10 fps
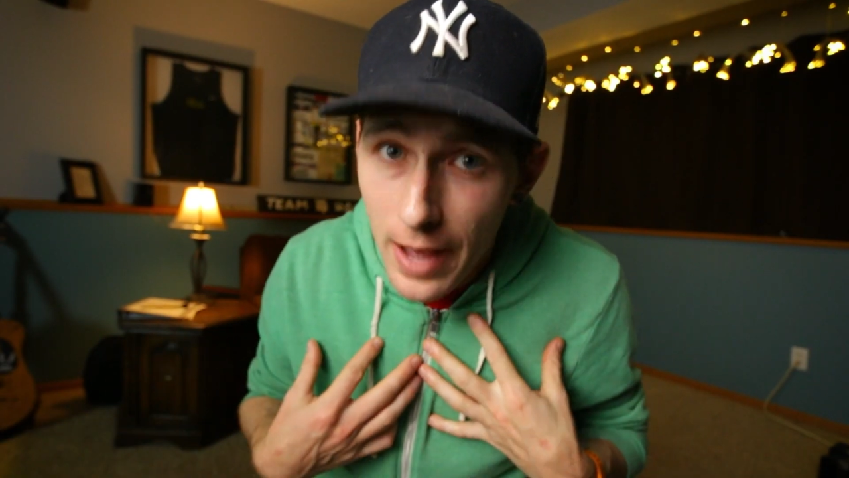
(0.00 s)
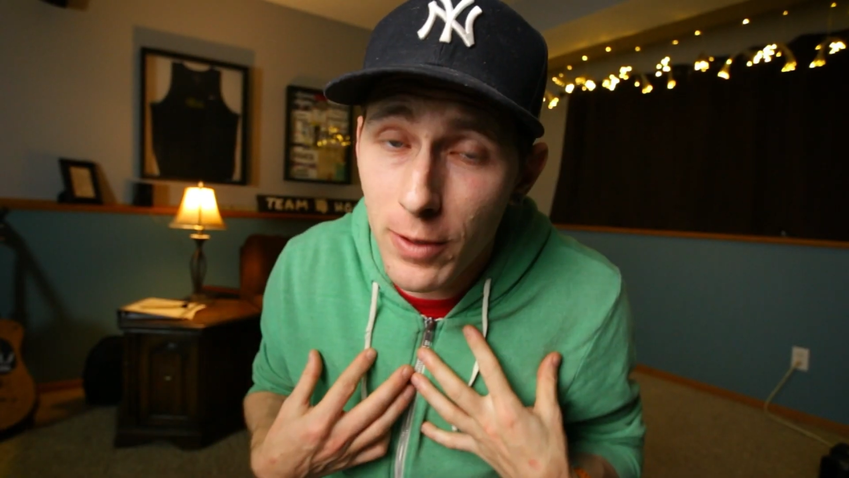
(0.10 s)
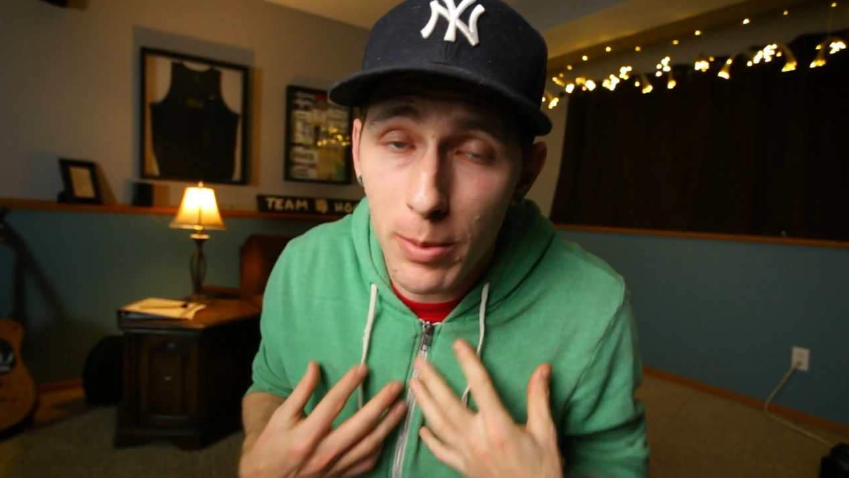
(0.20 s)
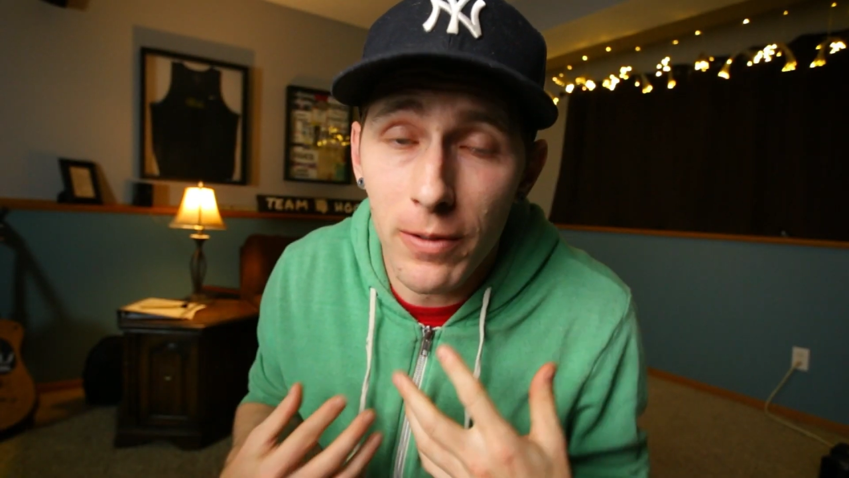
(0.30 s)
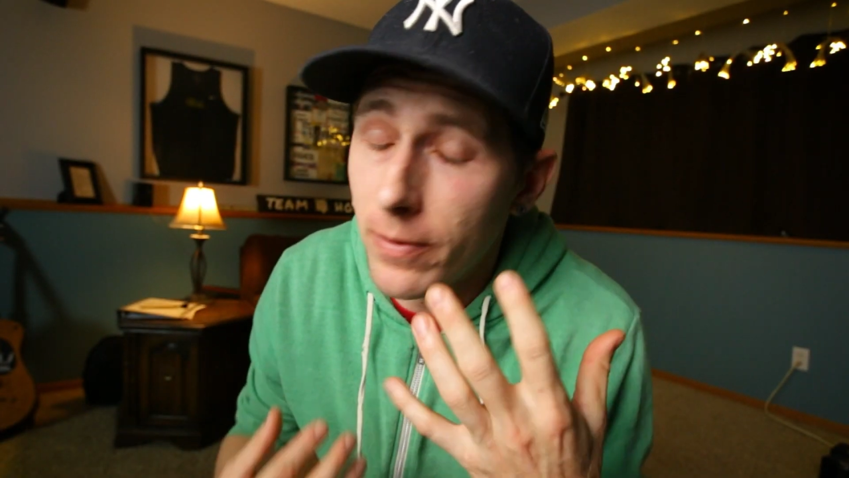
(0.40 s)

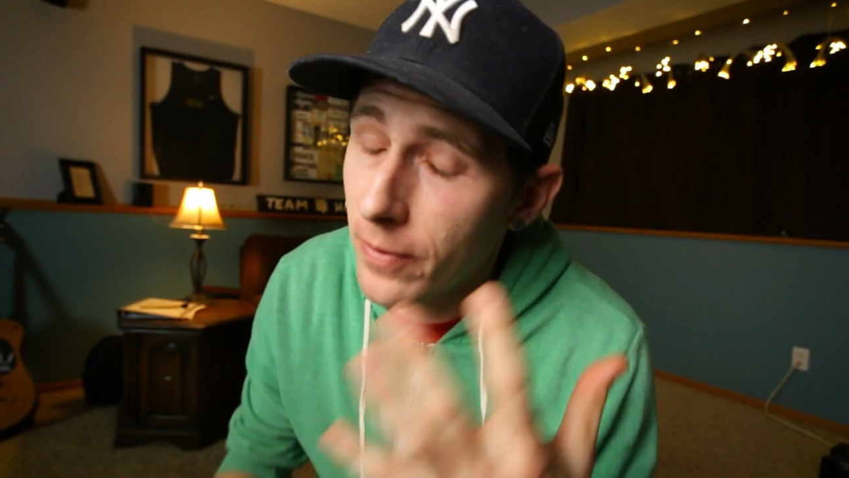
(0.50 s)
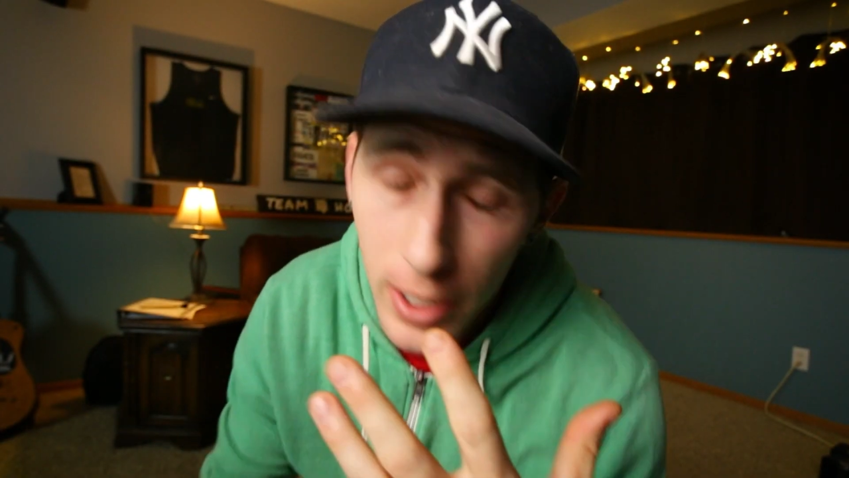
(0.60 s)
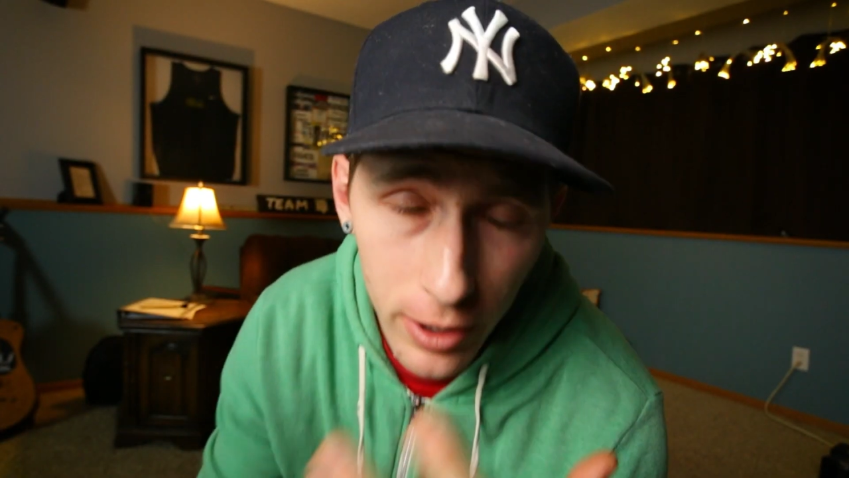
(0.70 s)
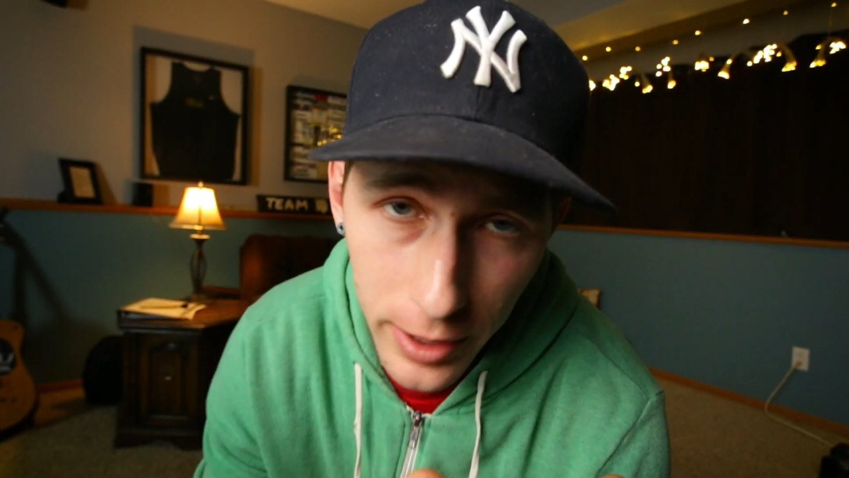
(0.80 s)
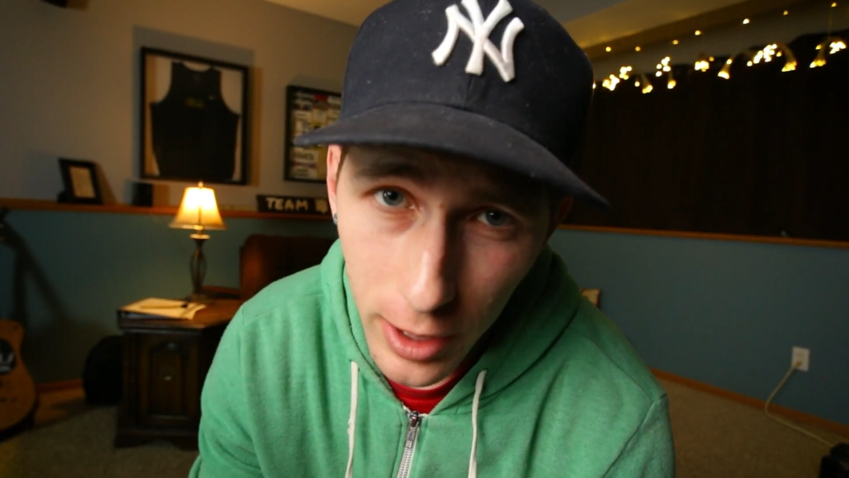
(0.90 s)
have to be
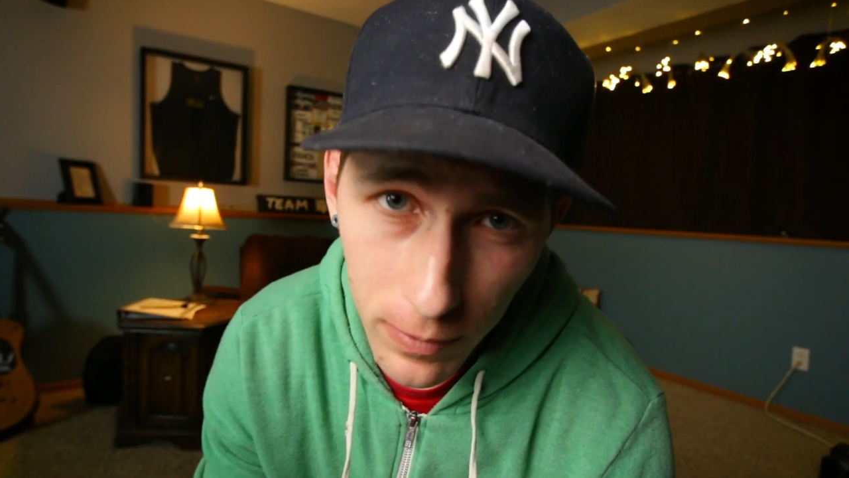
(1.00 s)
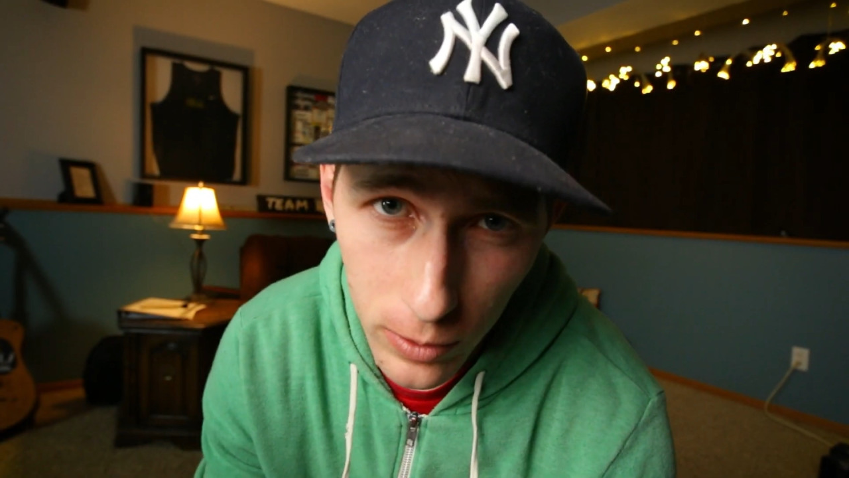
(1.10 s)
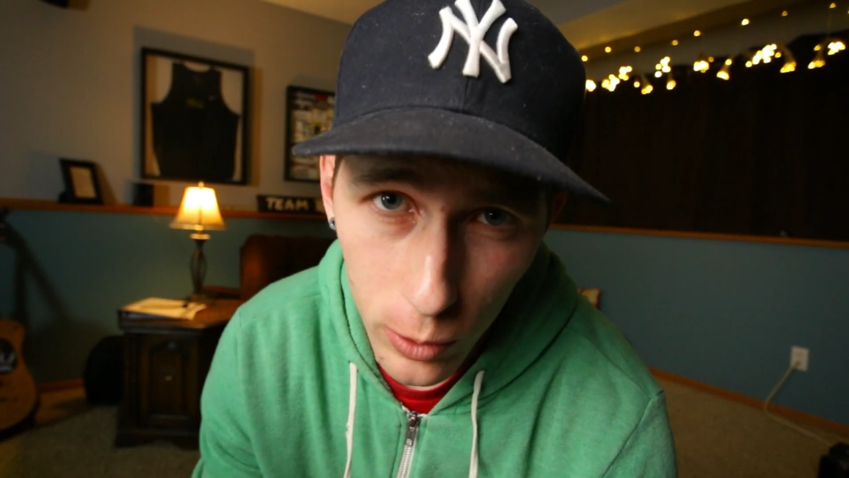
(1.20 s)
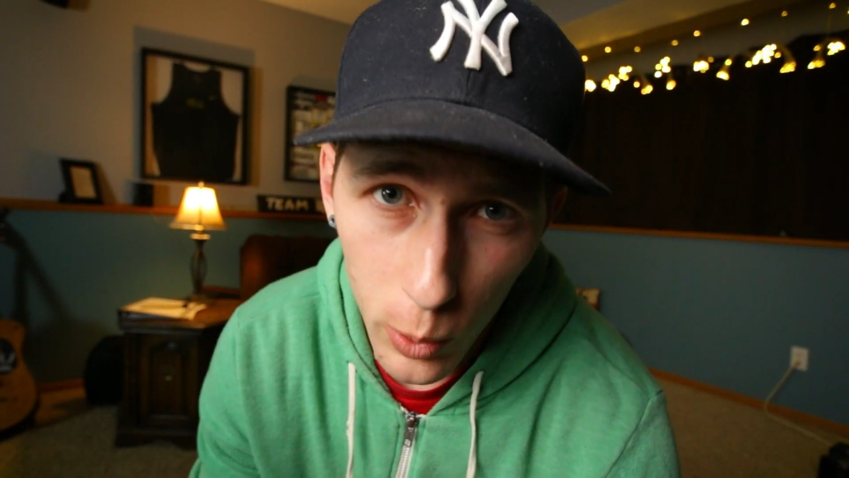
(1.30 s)
very careful